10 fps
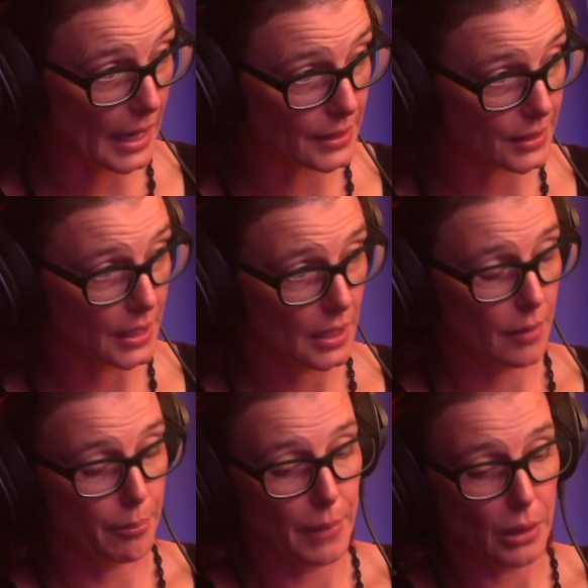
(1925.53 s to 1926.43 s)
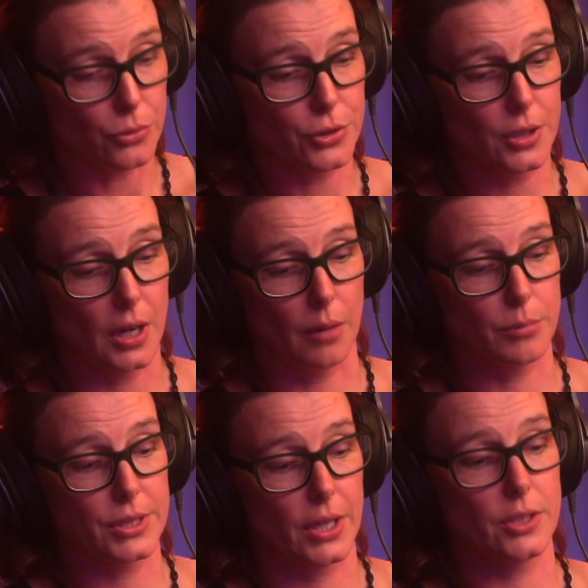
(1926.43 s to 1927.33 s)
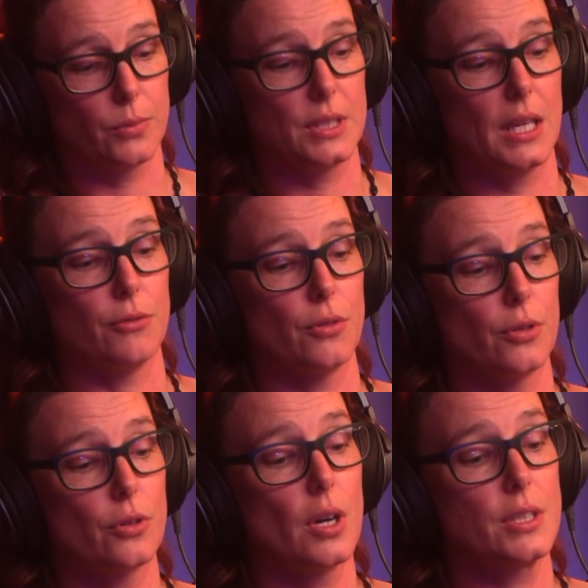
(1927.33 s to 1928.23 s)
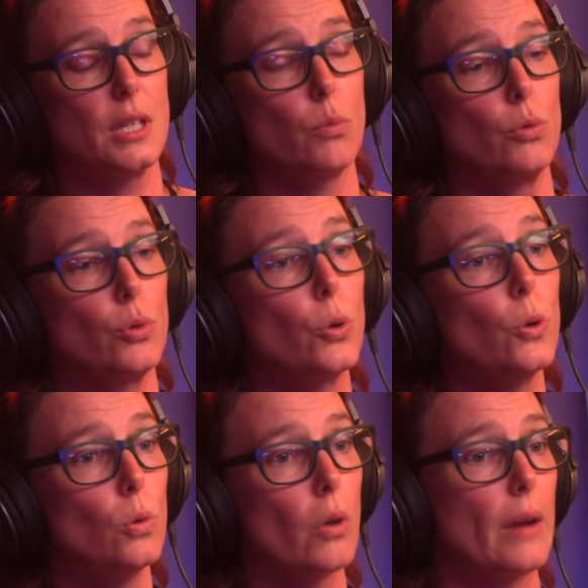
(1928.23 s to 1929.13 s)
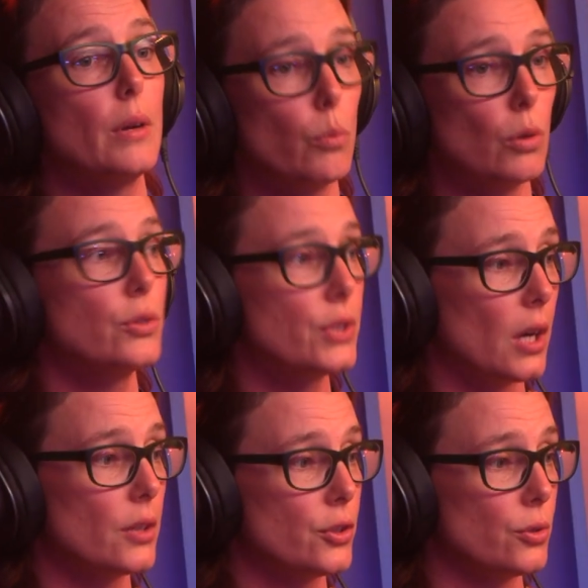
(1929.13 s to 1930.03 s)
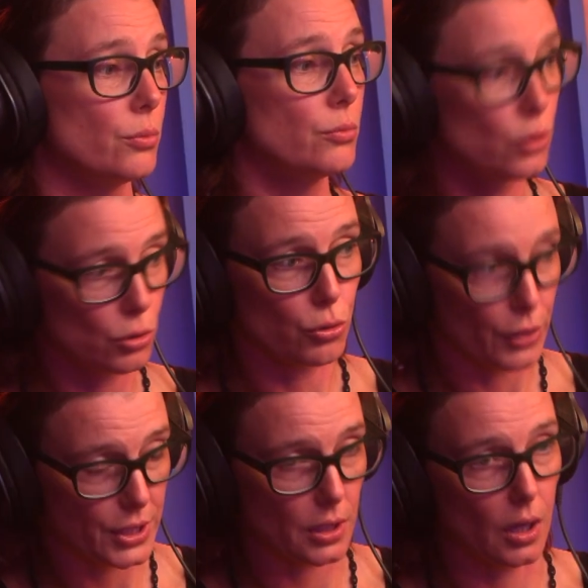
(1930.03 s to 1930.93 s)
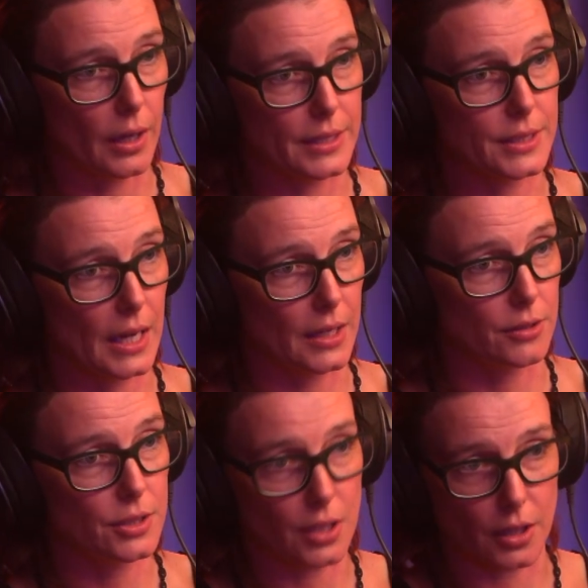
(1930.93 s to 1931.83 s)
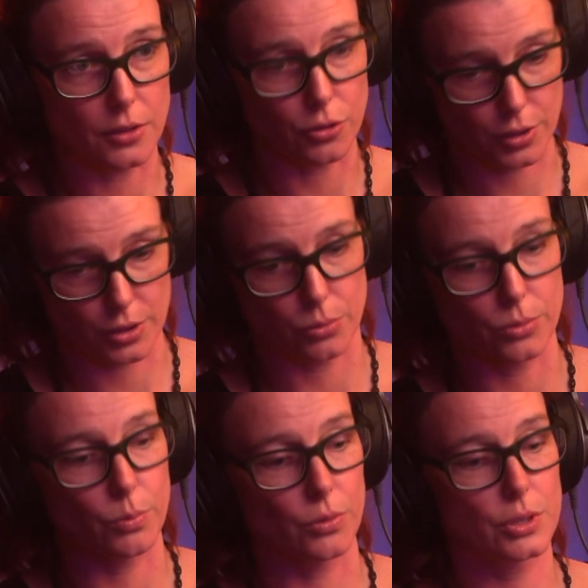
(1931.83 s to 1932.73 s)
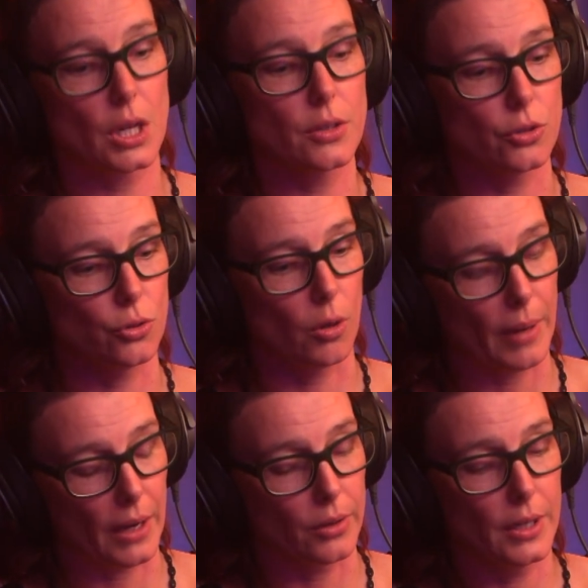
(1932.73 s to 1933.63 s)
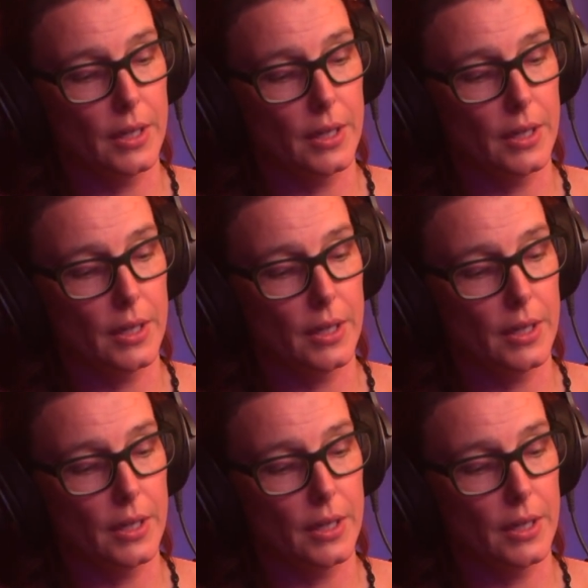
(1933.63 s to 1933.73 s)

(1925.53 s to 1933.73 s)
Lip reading: as melt starts to ascend through the crust, it will cool and it will start to crystallize, and certain crystals will start to drop out